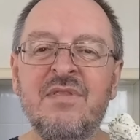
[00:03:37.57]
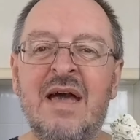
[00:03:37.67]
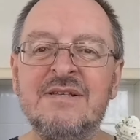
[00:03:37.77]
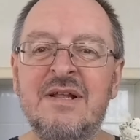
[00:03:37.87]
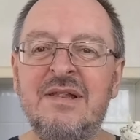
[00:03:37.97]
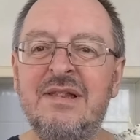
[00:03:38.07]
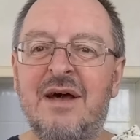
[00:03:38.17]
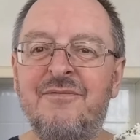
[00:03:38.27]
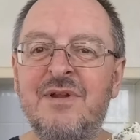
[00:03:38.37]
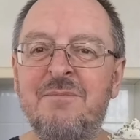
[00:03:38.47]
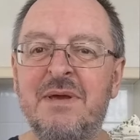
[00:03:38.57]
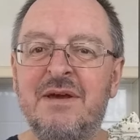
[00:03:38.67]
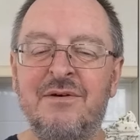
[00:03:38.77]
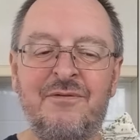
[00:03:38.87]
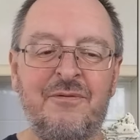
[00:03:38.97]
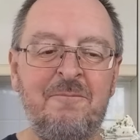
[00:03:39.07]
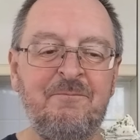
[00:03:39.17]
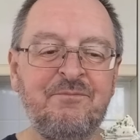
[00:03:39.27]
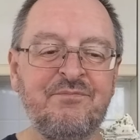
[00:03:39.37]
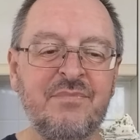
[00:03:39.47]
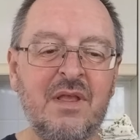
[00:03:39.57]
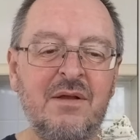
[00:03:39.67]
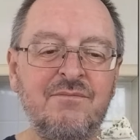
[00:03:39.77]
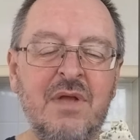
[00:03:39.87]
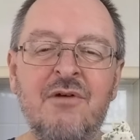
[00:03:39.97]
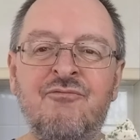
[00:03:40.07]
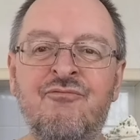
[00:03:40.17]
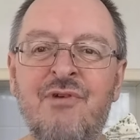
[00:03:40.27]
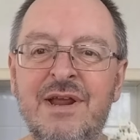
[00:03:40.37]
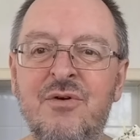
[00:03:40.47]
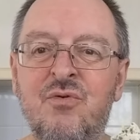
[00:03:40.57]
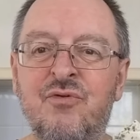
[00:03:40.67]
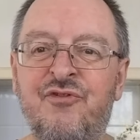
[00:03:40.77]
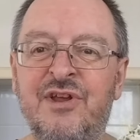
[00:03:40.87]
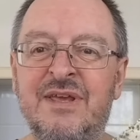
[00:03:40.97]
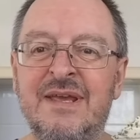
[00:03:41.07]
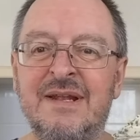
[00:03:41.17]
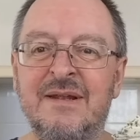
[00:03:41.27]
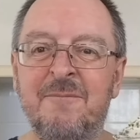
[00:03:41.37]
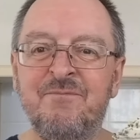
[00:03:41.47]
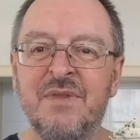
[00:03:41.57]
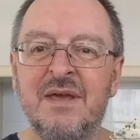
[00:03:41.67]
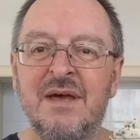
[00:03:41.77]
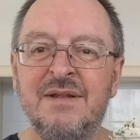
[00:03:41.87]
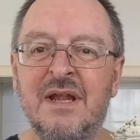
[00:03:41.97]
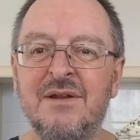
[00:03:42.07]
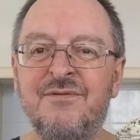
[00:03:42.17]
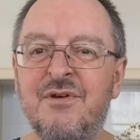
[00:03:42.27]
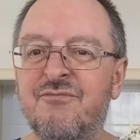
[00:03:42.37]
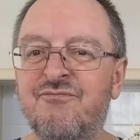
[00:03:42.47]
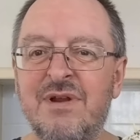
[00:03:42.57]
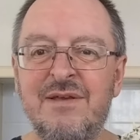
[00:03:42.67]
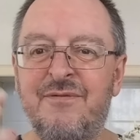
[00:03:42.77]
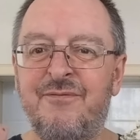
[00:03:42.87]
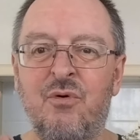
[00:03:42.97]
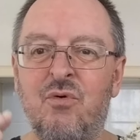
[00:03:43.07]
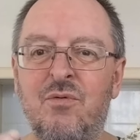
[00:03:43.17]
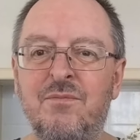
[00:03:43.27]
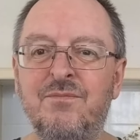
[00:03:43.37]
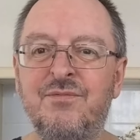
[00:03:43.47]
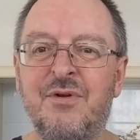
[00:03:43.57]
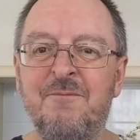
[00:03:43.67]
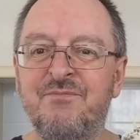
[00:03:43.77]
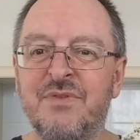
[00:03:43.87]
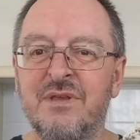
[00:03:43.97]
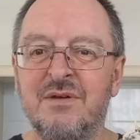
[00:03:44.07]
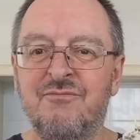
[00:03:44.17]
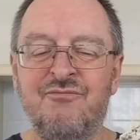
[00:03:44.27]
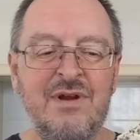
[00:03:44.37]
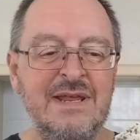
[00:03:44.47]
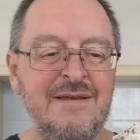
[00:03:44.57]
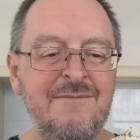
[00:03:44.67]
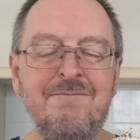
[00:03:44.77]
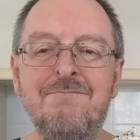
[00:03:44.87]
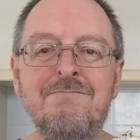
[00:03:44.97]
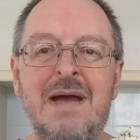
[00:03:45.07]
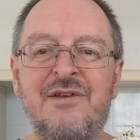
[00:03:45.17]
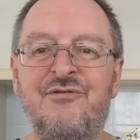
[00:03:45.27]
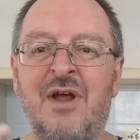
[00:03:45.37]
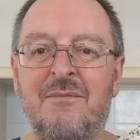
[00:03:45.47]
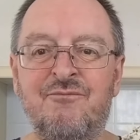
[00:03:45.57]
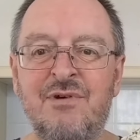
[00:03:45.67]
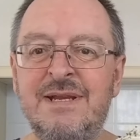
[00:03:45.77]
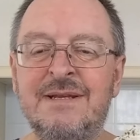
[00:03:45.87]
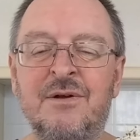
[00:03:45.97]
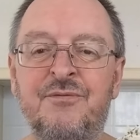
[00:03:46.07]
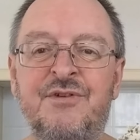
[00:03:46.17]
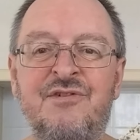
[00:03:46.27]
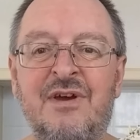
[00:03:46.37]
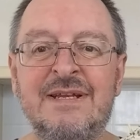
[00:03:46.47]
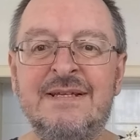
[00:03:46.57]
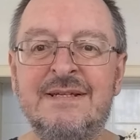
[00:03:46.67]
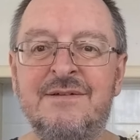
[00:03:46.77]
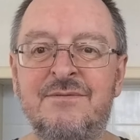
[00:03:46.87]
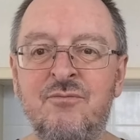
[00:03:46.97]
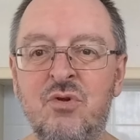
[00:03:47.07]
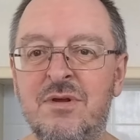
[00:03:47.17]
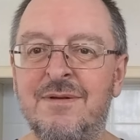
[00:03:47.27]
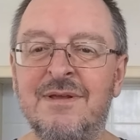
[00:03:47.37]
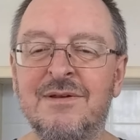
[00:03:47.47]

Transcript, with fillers: that is a lovely bit of real chicken. None of your reformed, re-mashed up, reconstituted. I